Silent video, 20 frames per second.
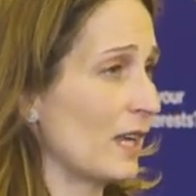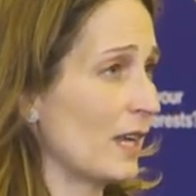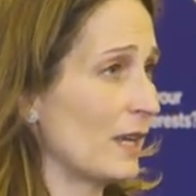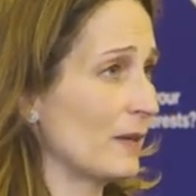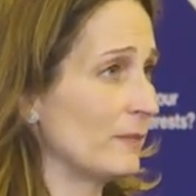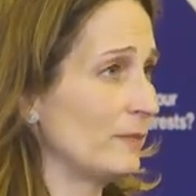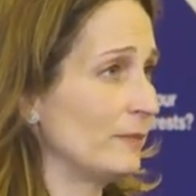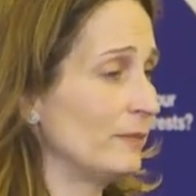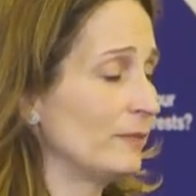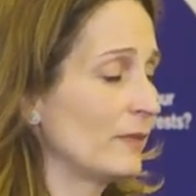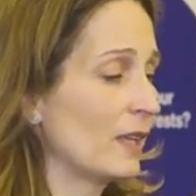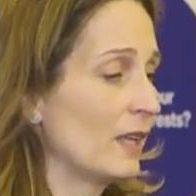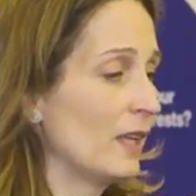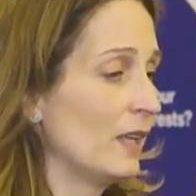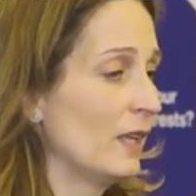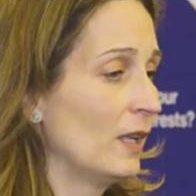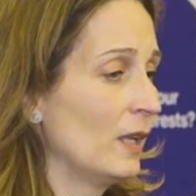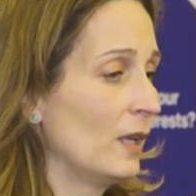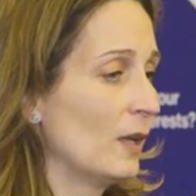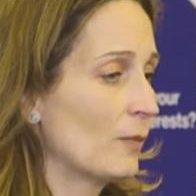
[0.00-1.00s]
um,
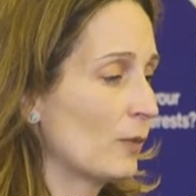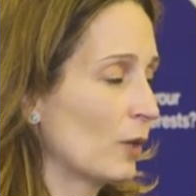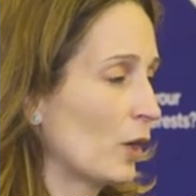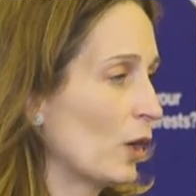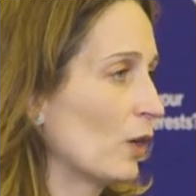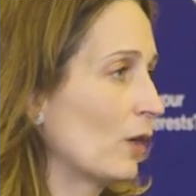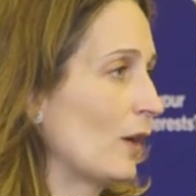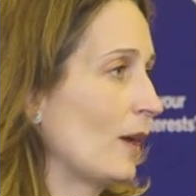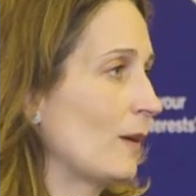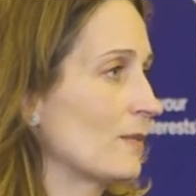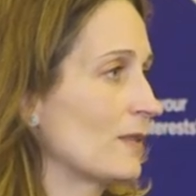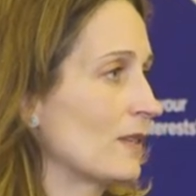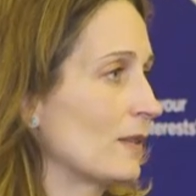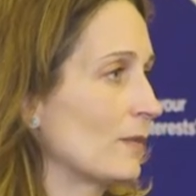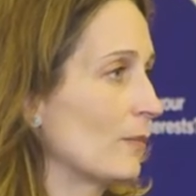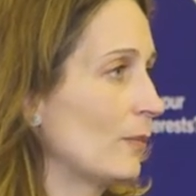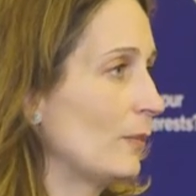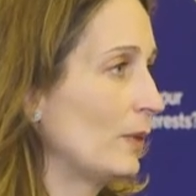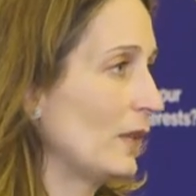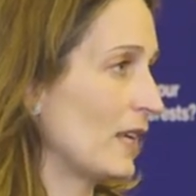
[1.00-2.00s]
programs
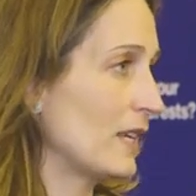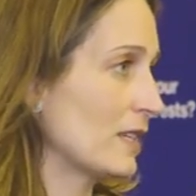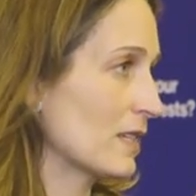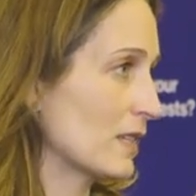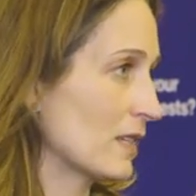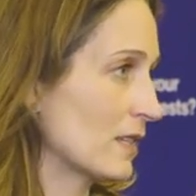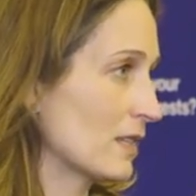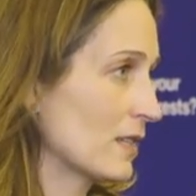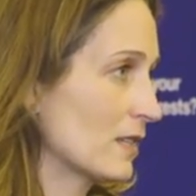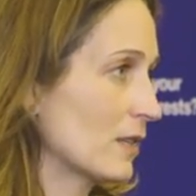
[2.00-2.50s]
and places.